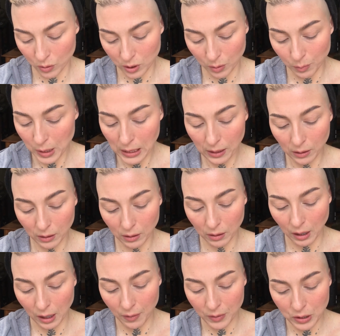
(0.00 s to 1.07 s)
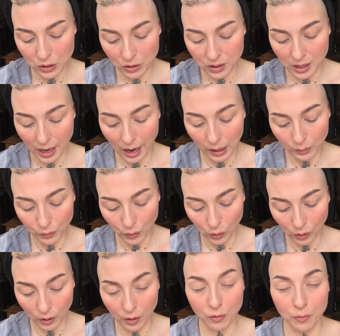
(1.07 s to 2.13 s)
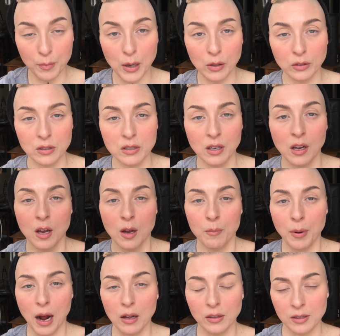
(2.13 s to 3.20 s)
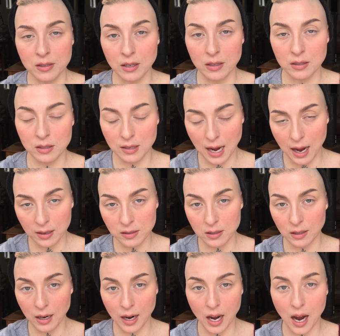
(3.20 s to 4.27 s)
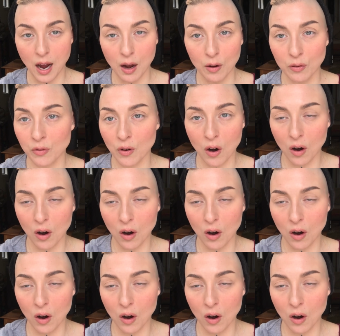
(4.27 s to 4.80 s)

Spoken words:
to me, even just the handful of Melt palettes and stacks that I have